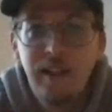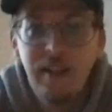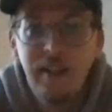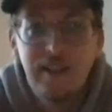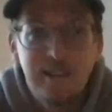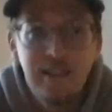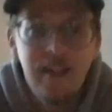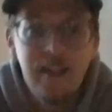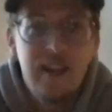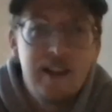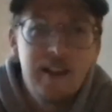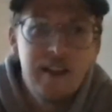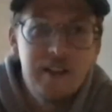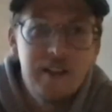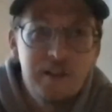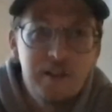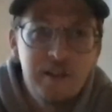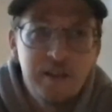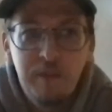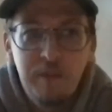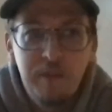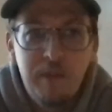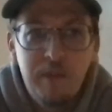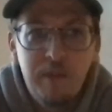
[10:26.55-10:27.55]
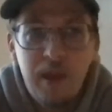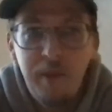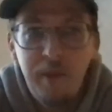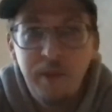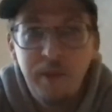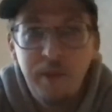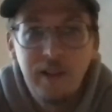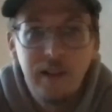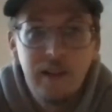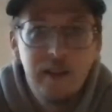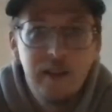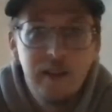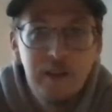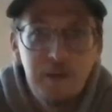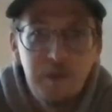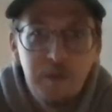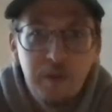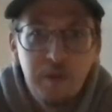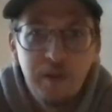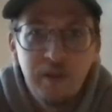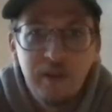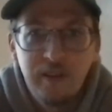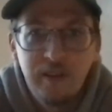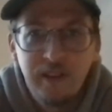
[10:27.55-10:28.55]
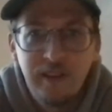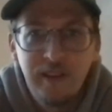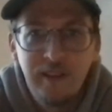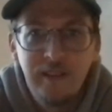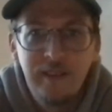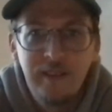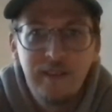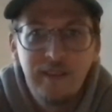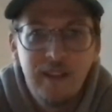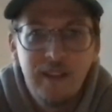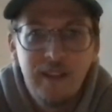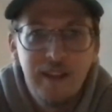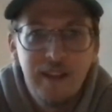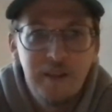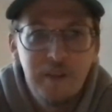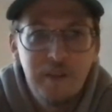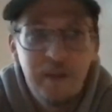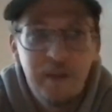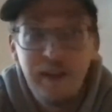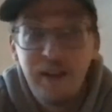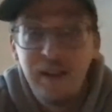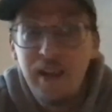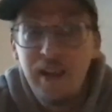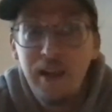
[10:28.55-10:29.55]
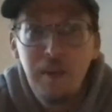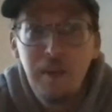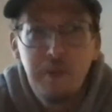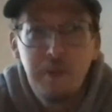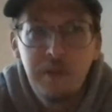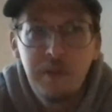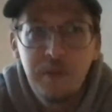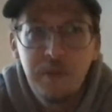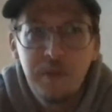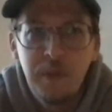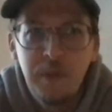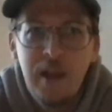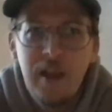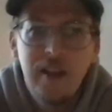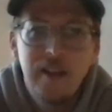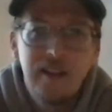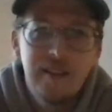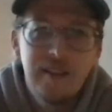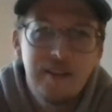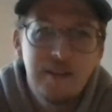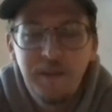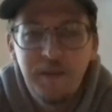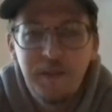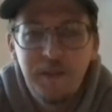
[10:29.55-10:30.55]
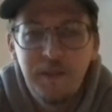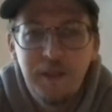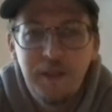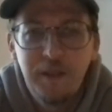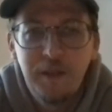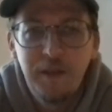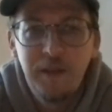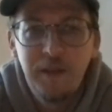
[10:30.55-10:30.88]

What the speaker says: It's not as populated as Brooklyn, not as many hip spots, so